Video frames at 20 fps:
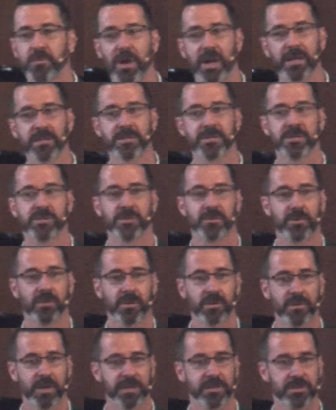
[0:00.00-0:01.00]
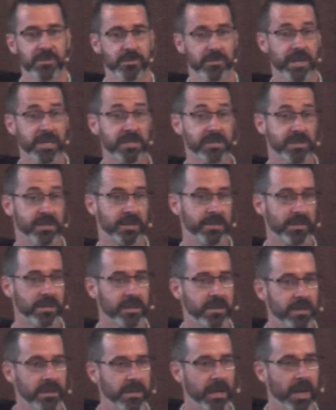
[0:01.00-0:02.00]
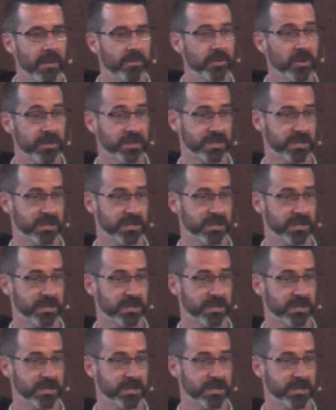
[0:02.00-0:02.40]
rest or restoration looks